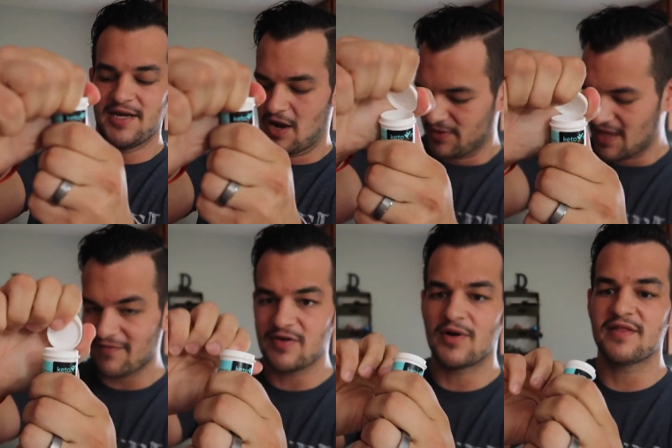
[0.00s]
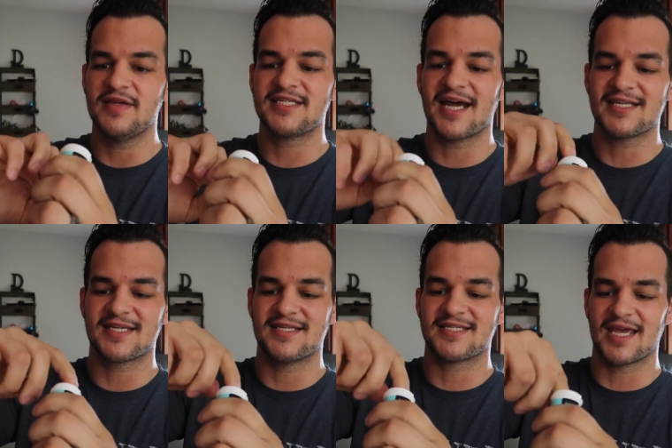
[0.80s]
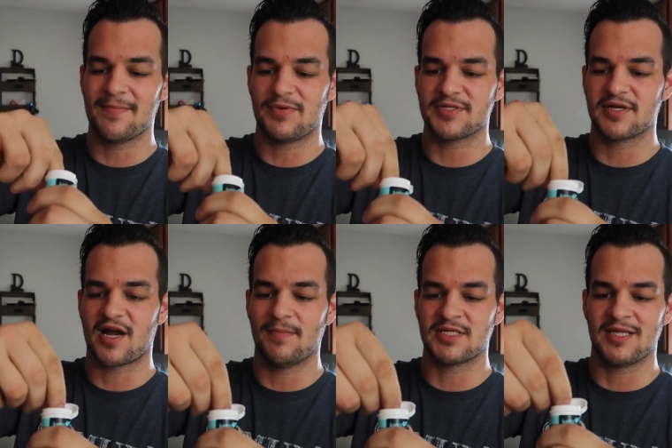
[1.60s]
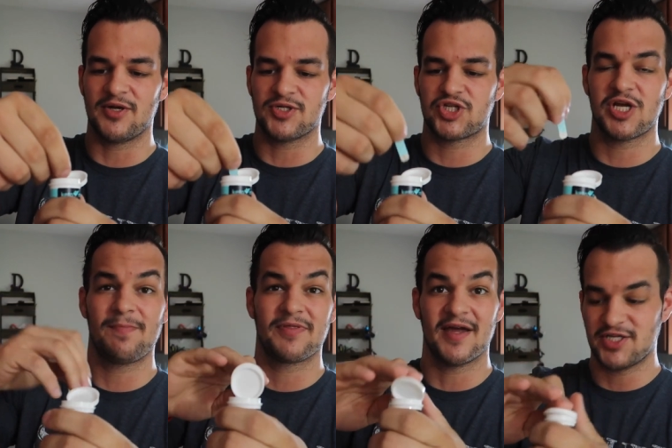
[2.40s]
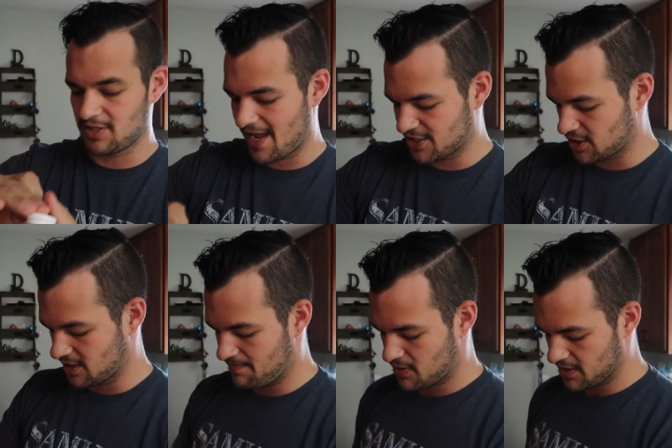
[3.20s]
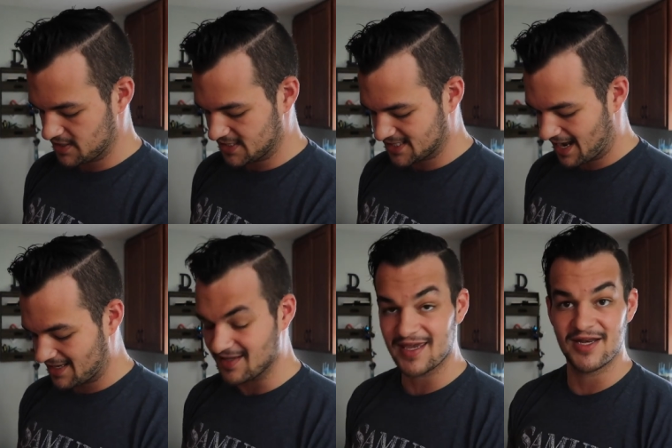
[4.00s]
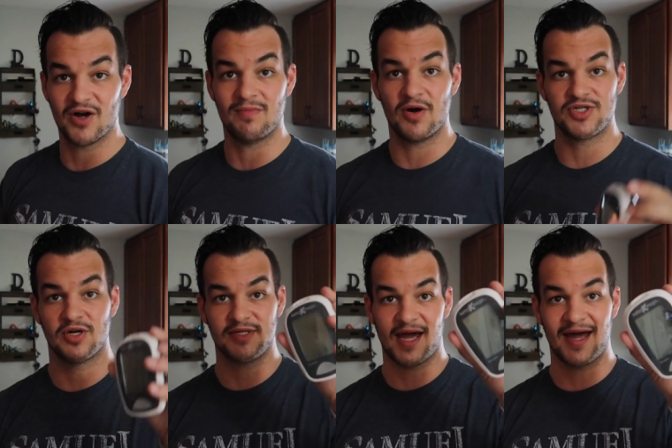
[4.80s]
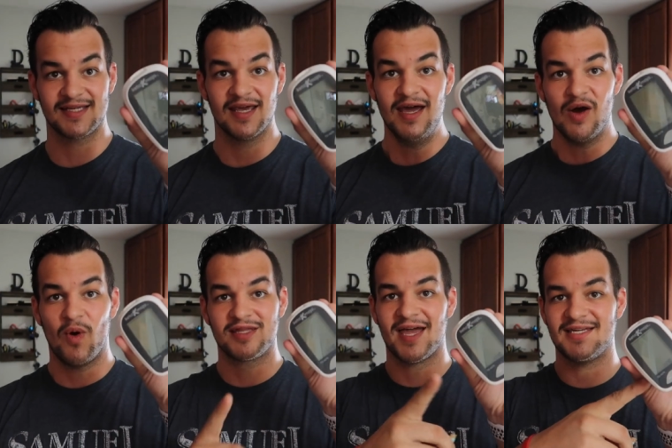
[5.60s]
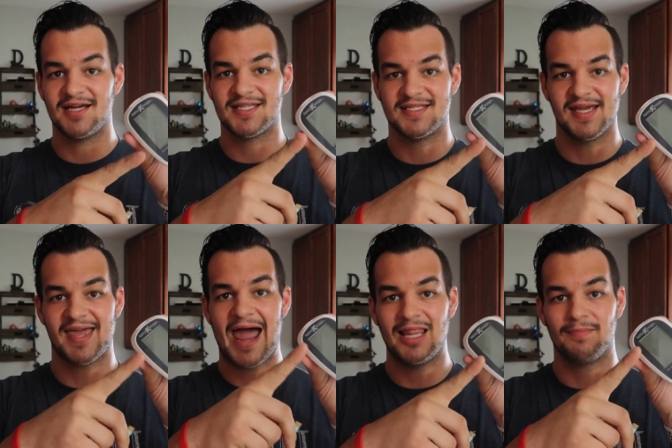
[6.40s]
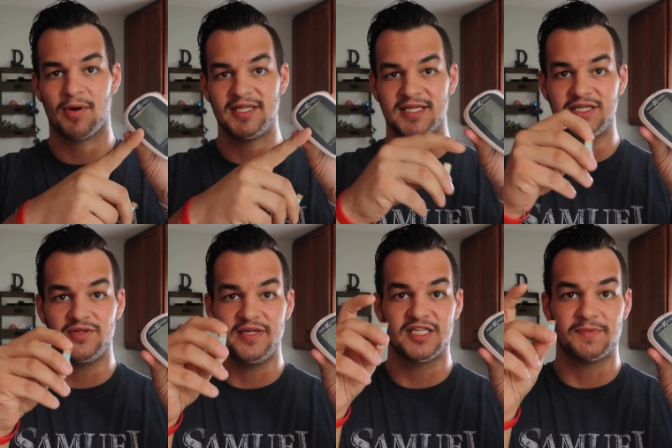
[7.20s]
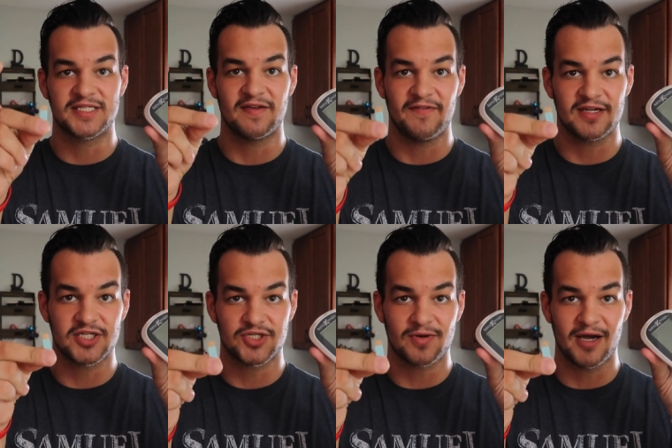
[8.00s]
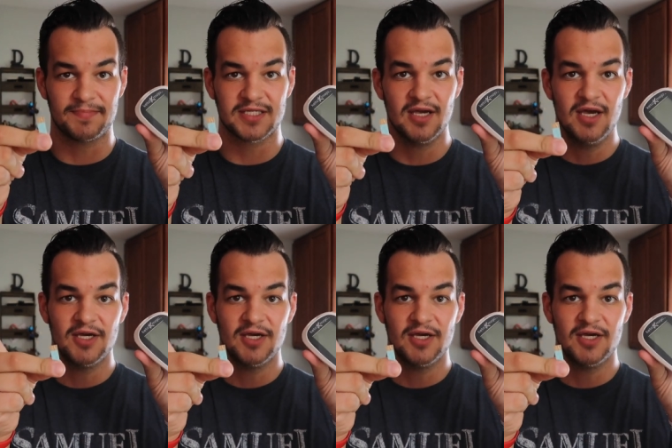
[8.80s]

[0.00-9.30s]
Now with every one of these tested samples, there comes a little chip that you'll actually put inside the Keto Mojo test. What that does is it calibrates it to these specific strips.